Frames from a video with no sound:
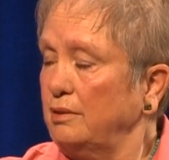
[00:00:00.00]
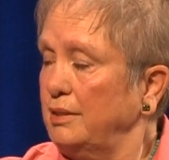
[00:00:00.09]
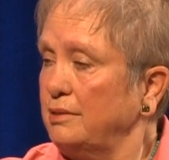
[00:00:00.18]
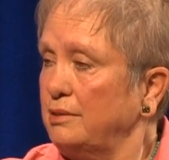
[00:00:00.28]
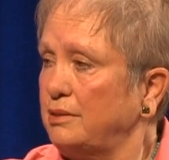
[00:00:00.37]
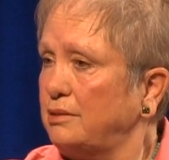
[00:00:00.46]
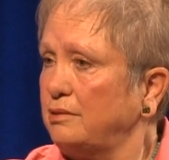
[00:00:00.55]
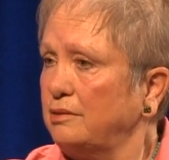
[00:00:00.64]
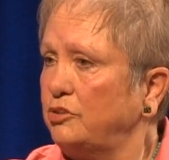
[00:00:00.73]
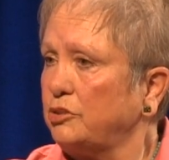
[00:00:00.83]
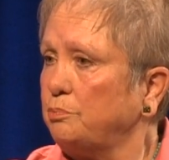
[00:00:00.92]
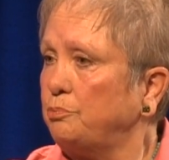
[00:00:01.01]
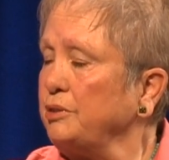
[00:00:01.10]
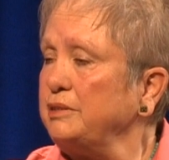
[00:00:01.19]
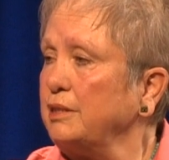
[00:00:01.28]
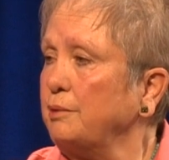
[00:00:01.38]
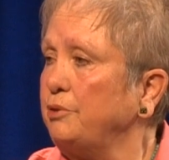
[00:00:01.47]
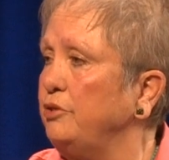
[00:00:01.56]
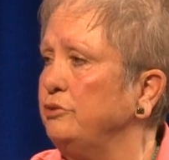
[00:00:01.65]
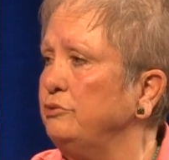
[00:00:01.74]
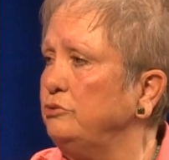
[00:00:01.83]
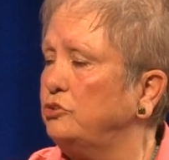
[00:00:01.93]
just brings up
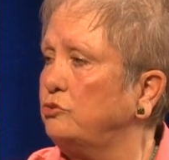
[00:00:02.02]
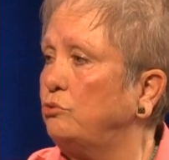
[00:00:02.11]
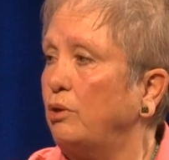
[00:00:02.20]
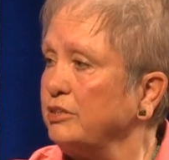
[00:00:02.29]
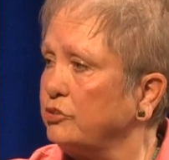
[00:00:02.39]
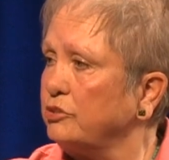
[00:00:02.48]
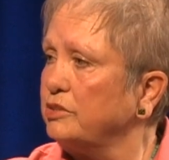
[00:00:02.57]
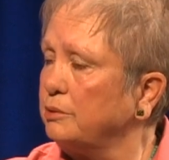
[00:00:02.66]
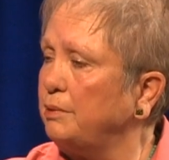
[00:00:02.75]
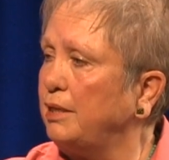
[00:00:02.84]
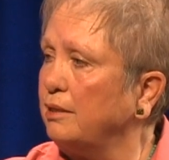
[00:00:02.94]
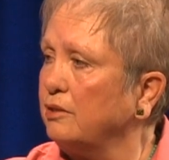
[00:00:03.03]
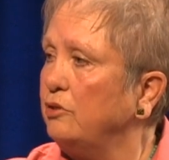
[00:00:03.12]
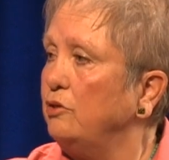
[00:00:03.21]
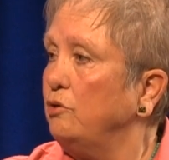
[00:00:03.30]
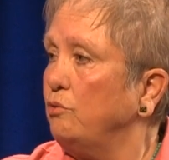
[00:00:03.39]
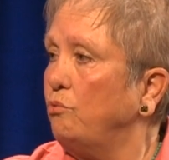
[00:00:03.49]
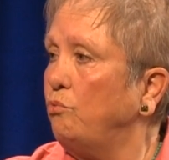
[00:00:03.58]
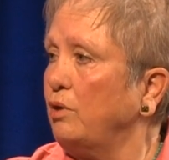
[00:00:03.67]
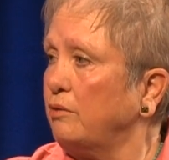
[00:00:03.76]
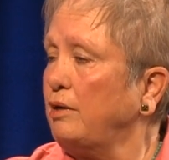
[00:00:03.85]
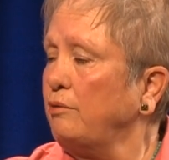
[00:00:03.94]
huge questions about
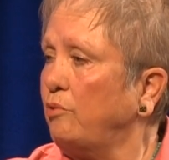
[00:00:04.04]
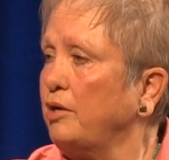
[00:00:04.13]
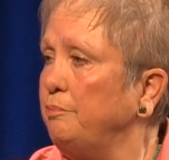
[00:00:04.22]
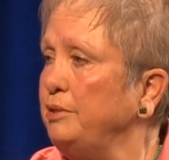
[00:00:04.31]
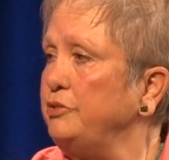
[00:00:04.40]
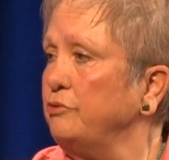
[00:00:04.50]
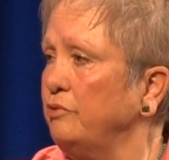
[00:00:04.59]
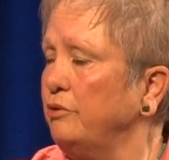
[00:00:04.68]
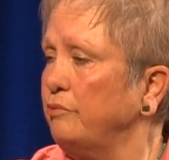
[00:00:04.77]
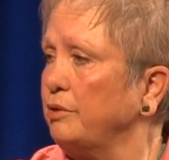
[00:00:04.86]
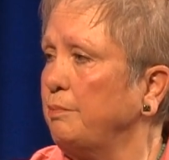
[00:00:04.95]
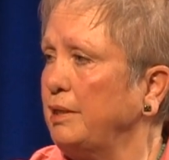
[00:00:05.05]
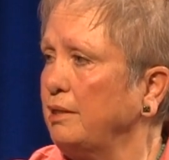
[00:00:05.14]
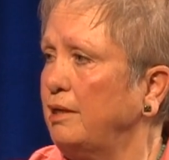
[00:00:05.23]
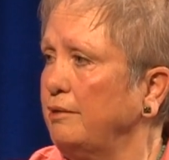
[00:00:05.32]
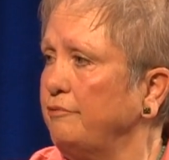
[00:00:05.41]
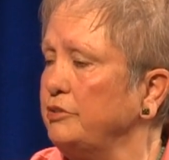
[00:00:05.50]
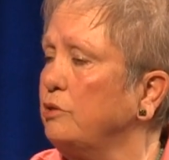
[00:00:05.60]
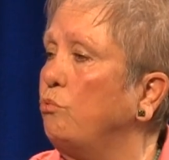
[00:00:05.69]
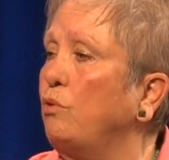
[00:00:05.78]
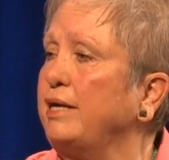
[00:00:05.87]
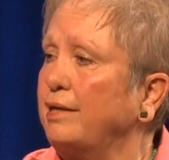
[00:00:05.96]
what do I want to be doing with my life? It's a
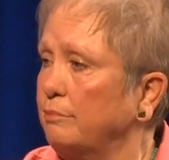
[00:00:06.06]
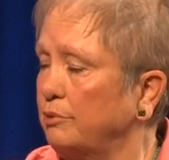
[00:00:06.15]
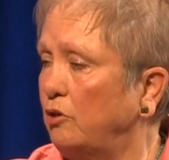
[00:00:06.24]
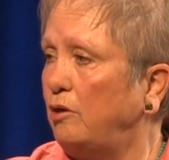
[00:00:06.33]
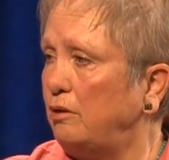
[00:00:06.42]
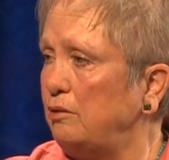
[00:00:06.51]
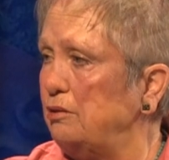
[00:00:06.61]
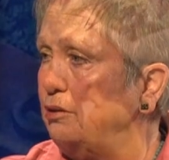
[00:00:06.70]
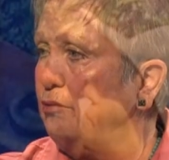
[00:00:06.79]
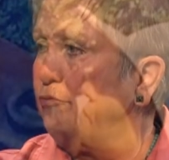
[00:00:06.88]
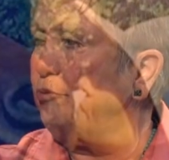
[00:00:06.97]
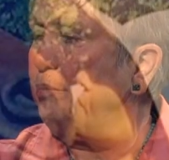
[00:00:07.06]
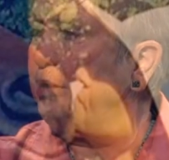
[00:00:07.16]
wake-up call for